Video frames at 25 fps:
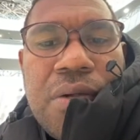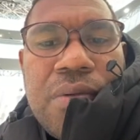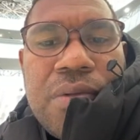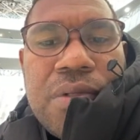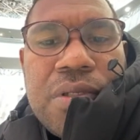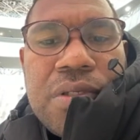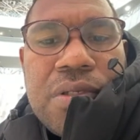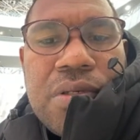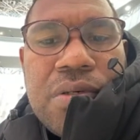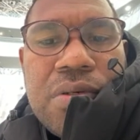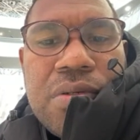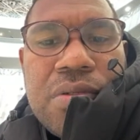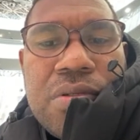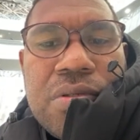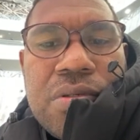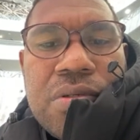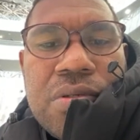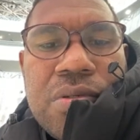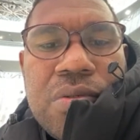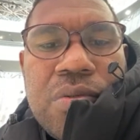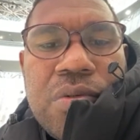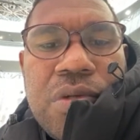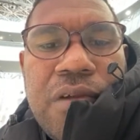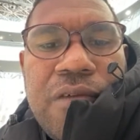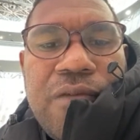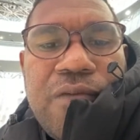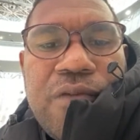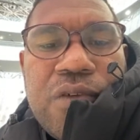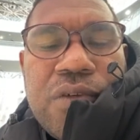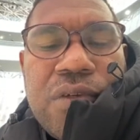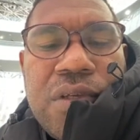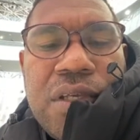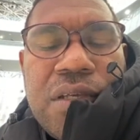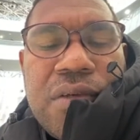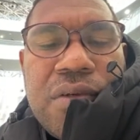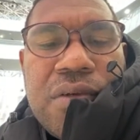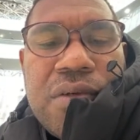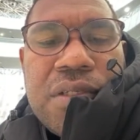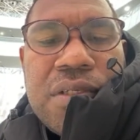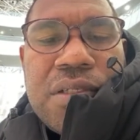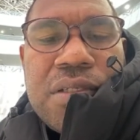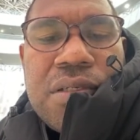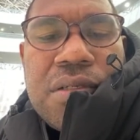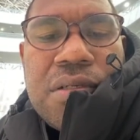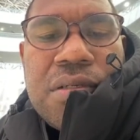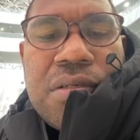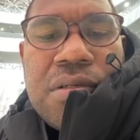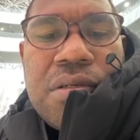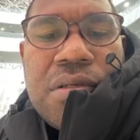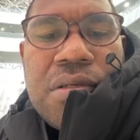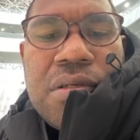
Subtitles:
always go through 24 years.